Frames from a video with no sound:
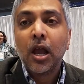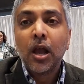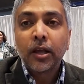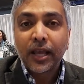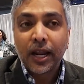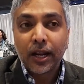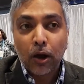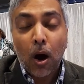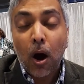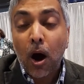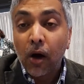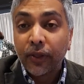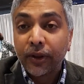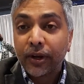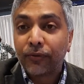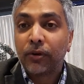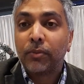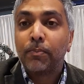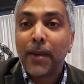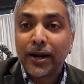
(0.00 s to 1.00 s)
getting all the
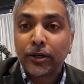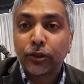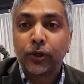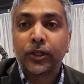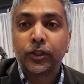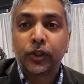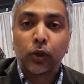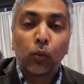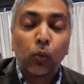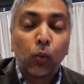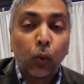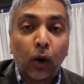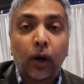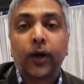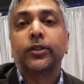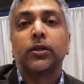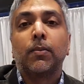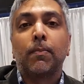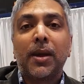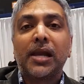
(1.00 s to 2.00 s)
different metrics to work
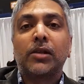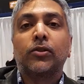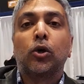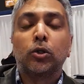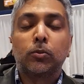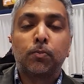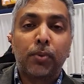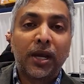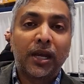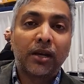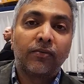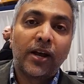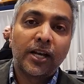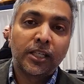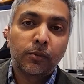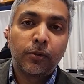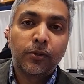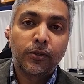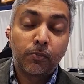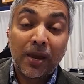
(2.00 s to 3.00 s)
to make those big
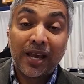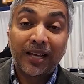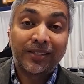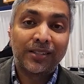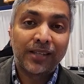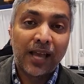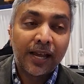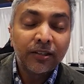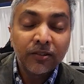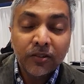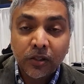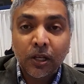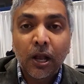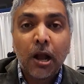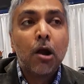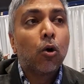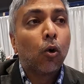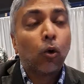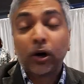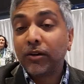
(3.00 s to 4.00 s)
investments make sense,
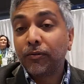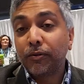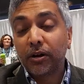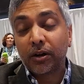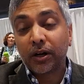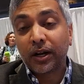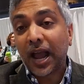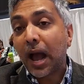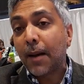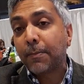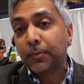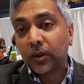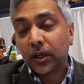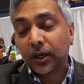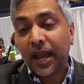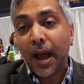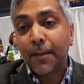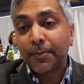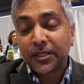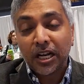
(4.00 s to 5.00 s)
or even in a
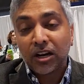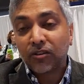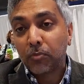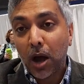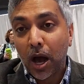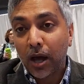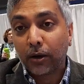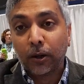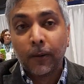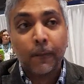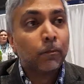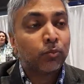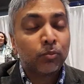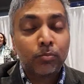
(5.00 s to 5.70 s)
capitative model,